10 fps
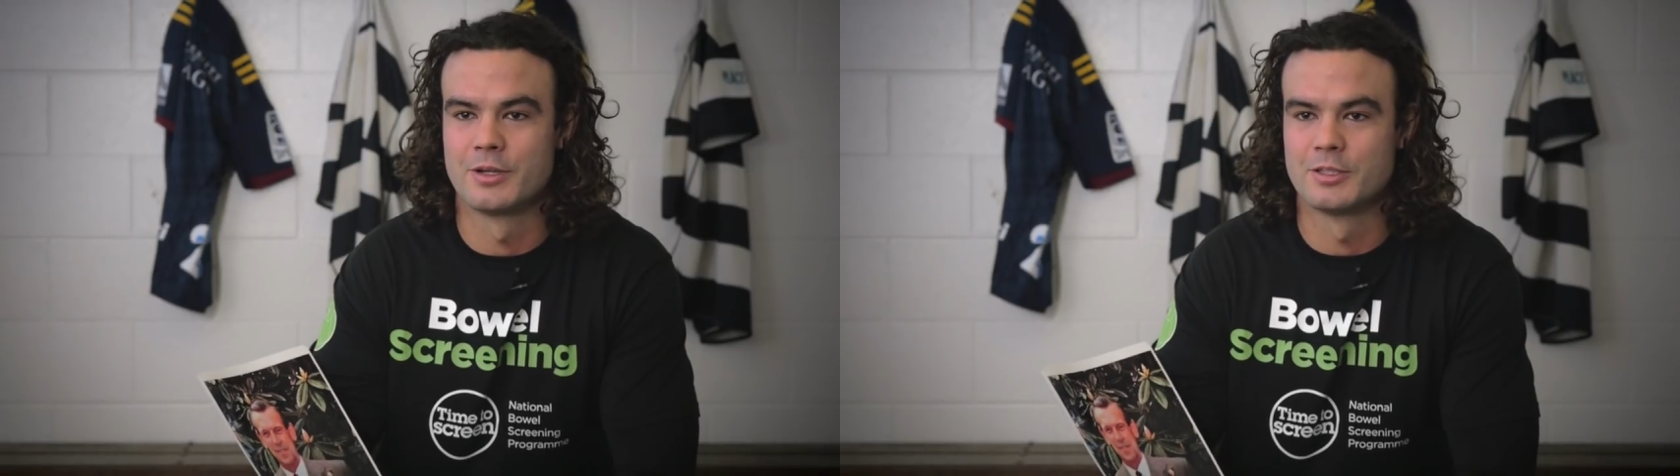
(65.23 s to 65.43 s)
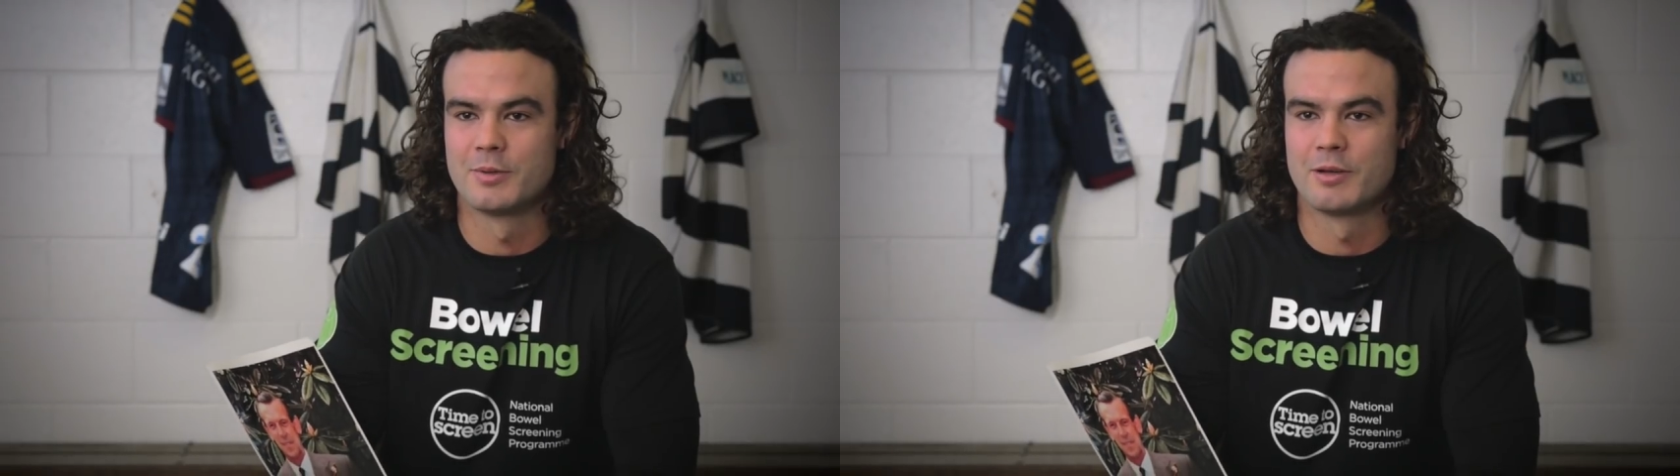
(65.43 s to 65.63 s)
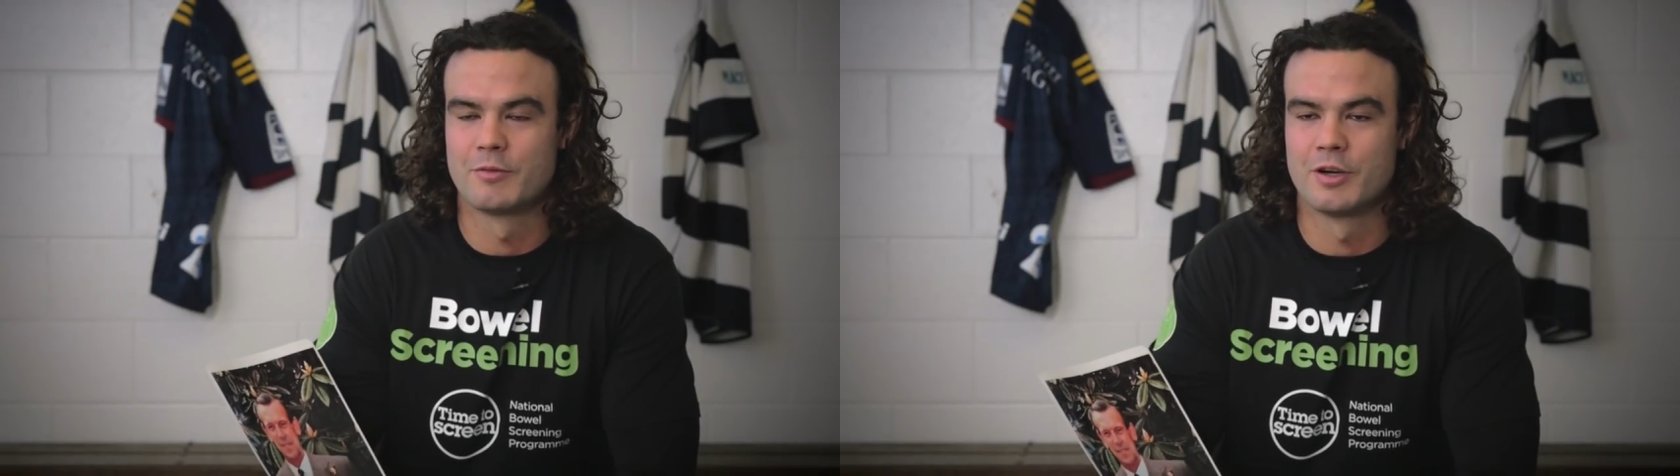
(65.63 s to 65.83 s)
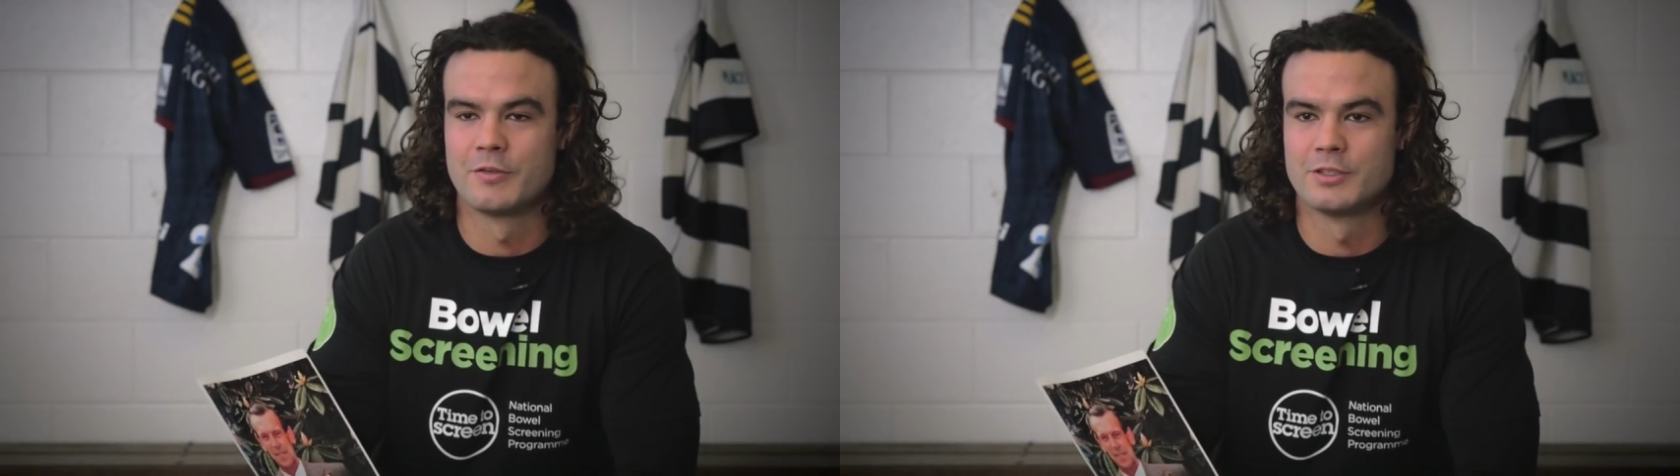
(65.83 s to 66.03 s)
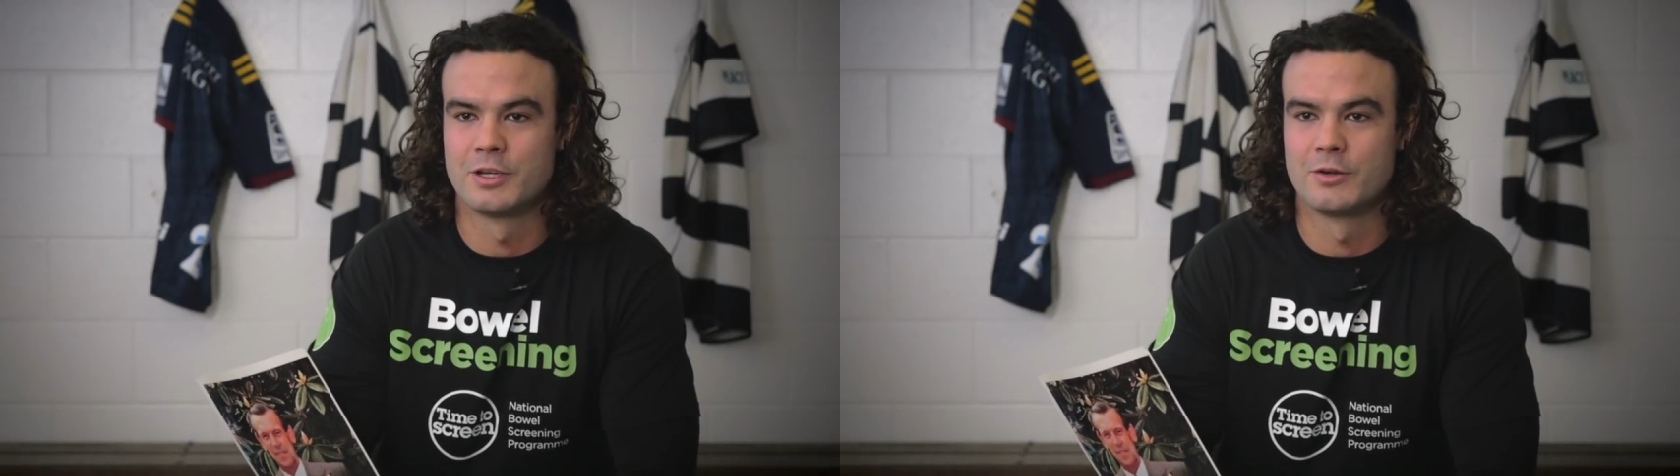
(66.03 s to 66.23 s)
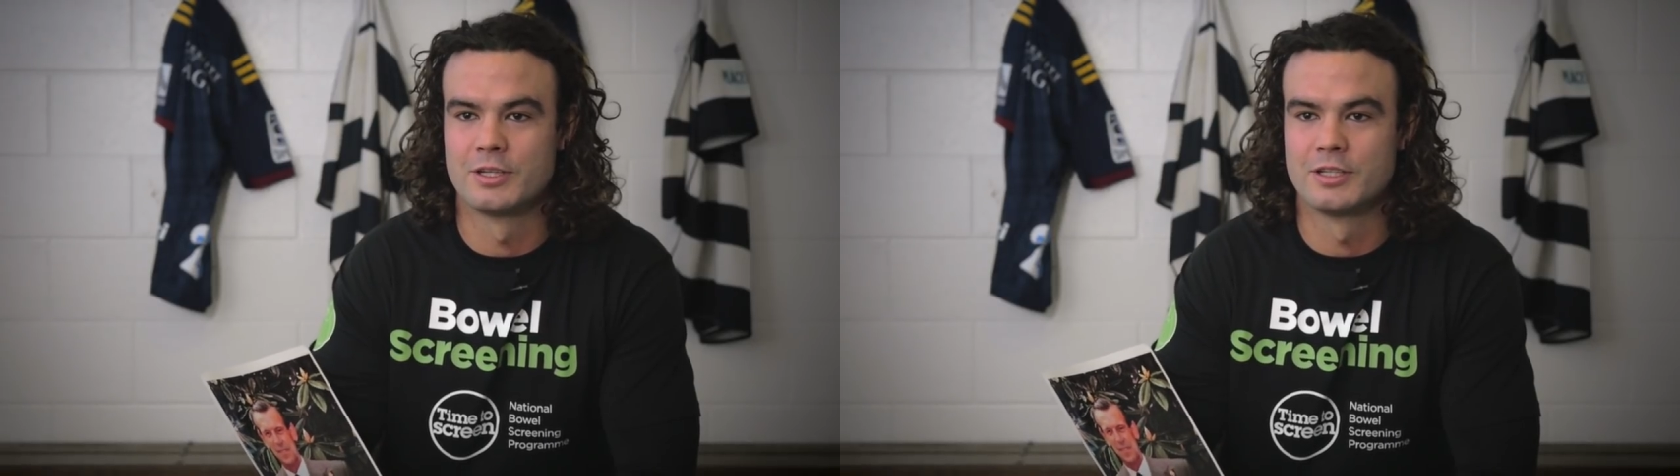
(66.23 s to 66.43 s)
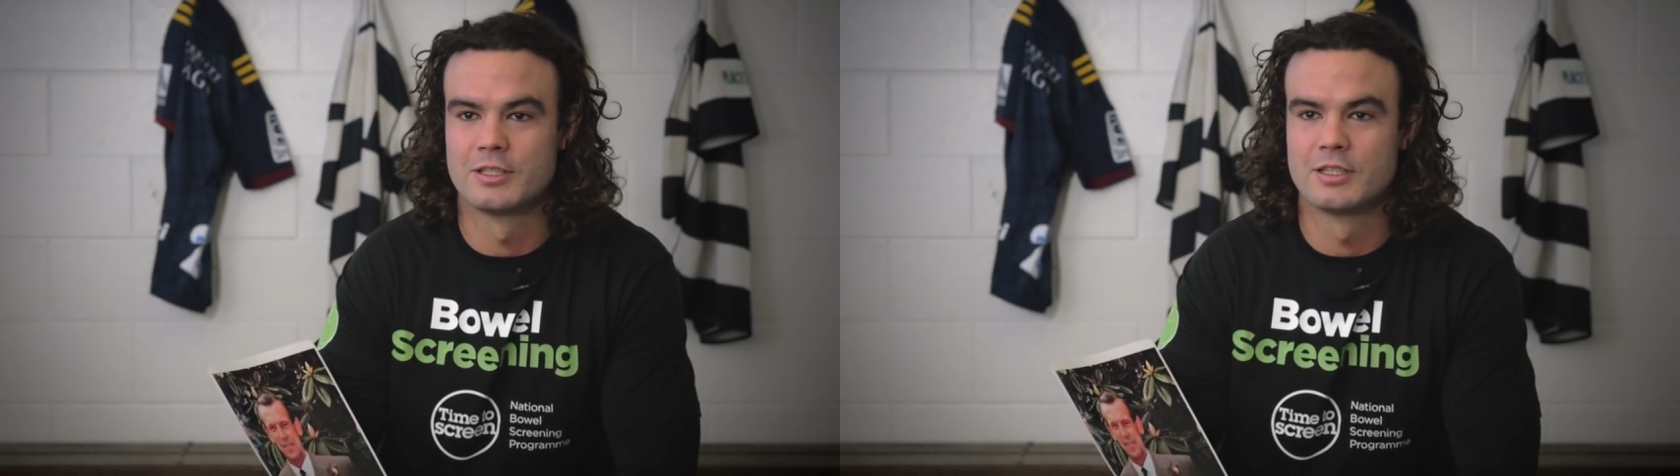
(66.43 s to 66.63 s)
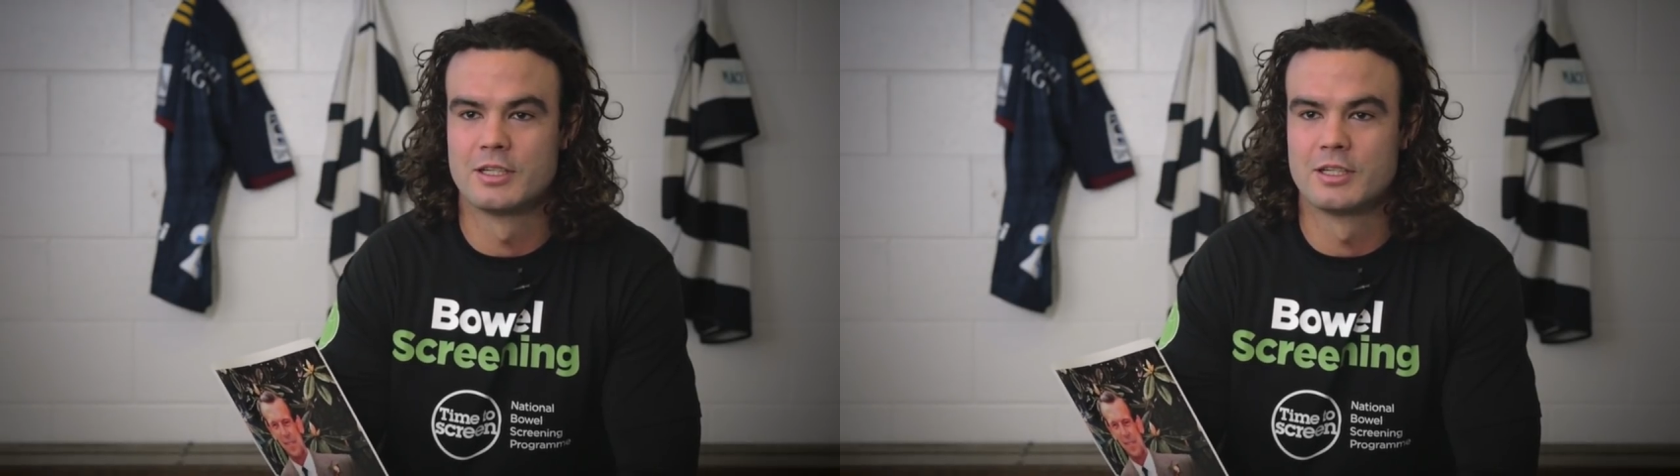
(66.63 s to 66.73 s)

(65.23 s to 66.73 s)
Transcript: I was about 5 years old, and